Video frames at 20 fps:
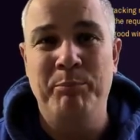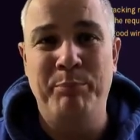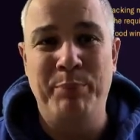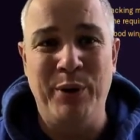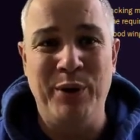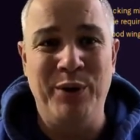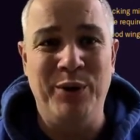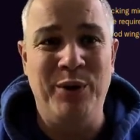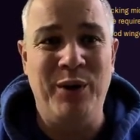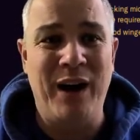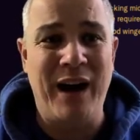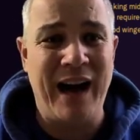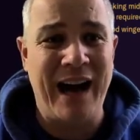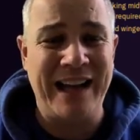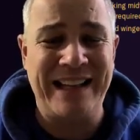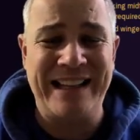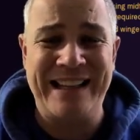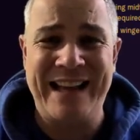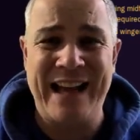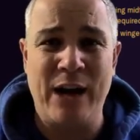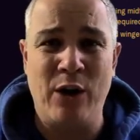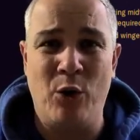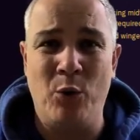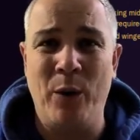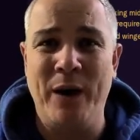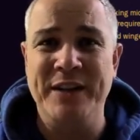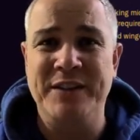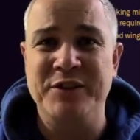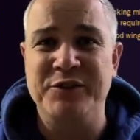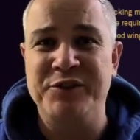but I cannot
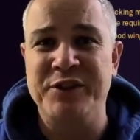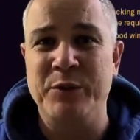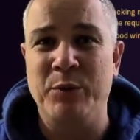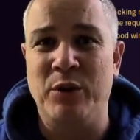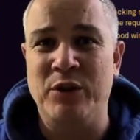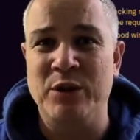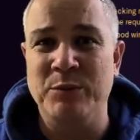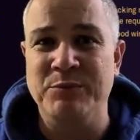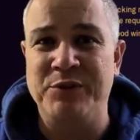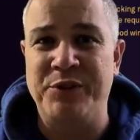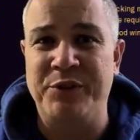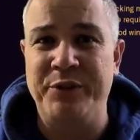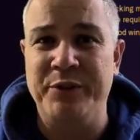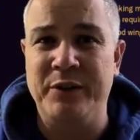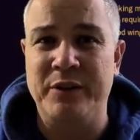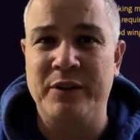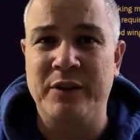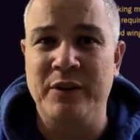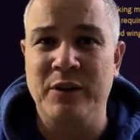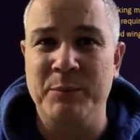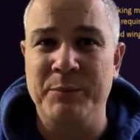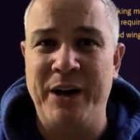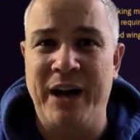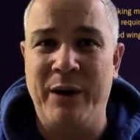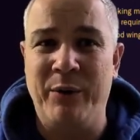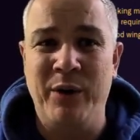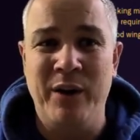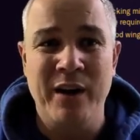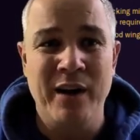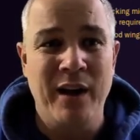wait to see what comes through the club
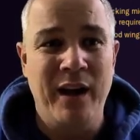now.